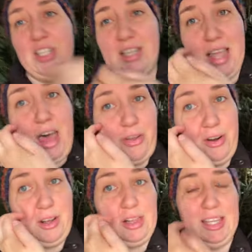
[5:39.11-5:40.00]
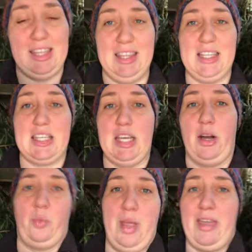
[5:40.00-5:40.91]
to gather and glean this
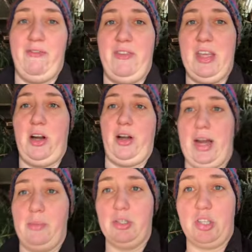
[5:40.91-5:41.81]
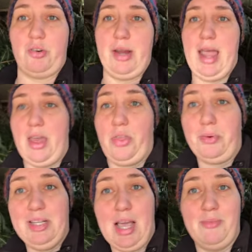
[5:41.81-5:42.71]
year, we can feed our animals tree hay
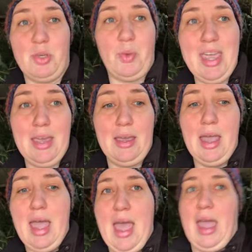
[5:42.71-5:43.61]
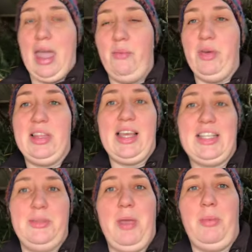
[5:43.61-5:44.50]
3 times a week, and we'd like
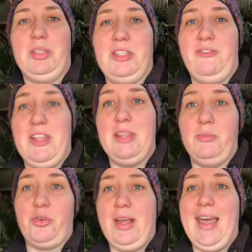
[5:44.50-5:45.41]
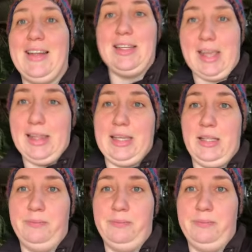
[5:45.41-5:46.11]
to be able to feed them tree hay daily.